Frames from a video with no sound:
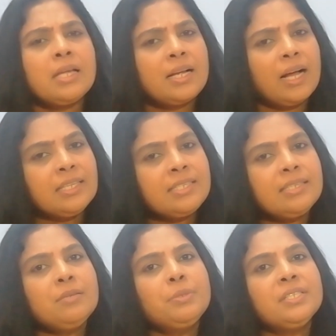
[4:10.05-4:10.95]

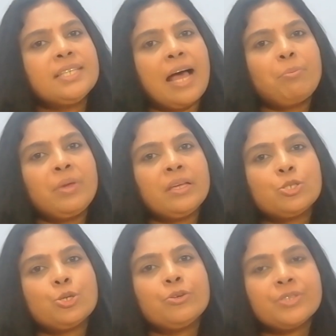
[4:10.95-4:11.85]
Considerable
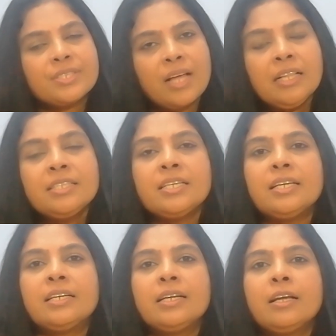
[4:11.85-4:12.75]
damage
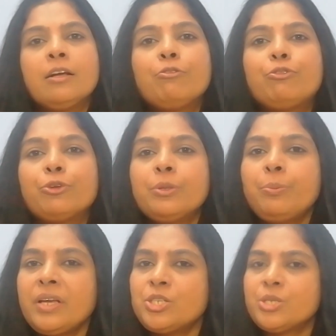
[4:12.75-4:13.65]
resulted for the
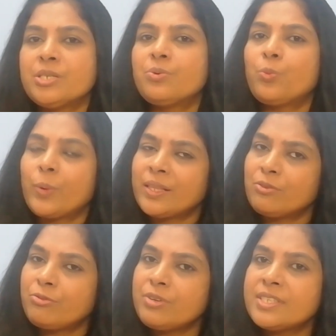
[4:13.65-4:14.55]
patient, whether
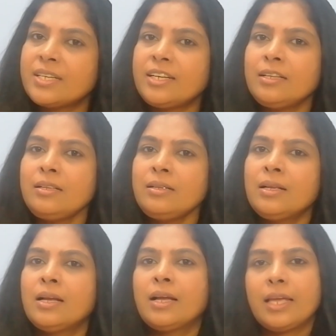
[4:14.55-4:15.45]
physical,
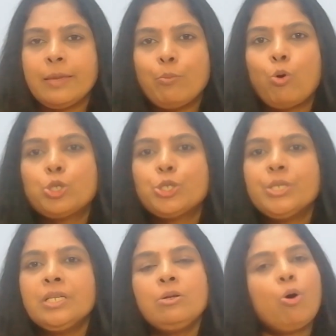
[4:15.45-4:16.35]

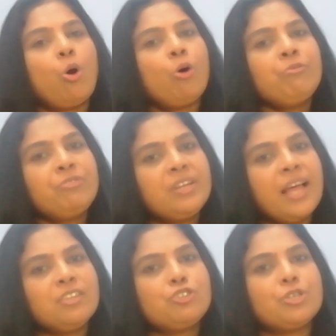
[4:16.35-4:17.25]
emotional, or
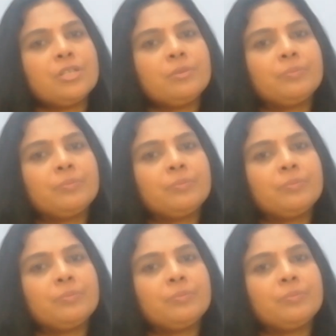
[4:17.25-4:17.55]
financial.